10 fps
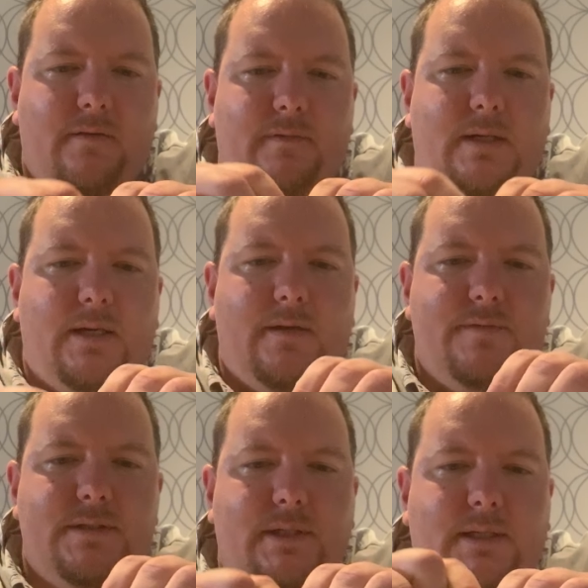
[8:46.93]
5,
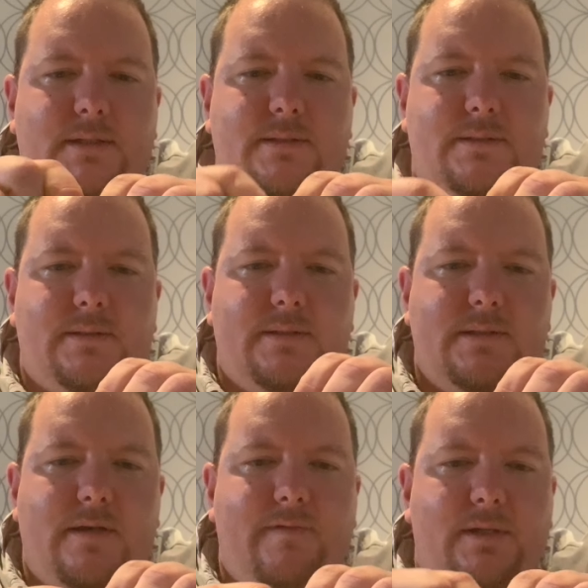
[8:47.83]
6,
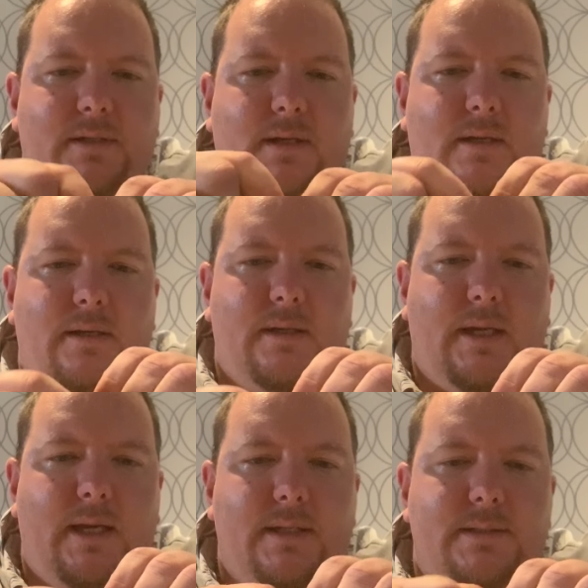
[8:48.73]
7,
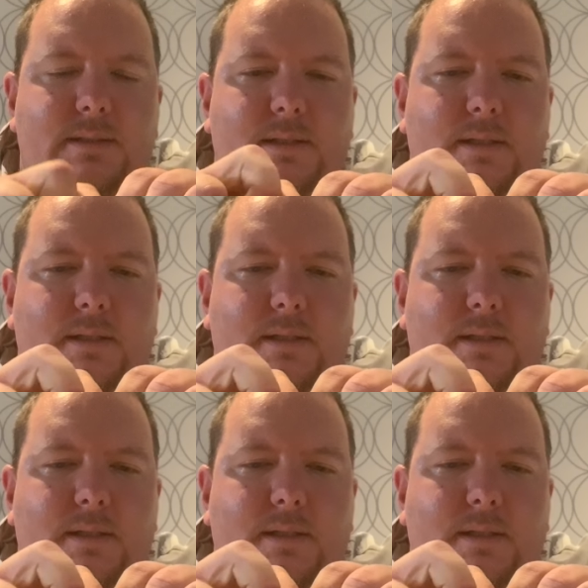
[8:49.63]
8,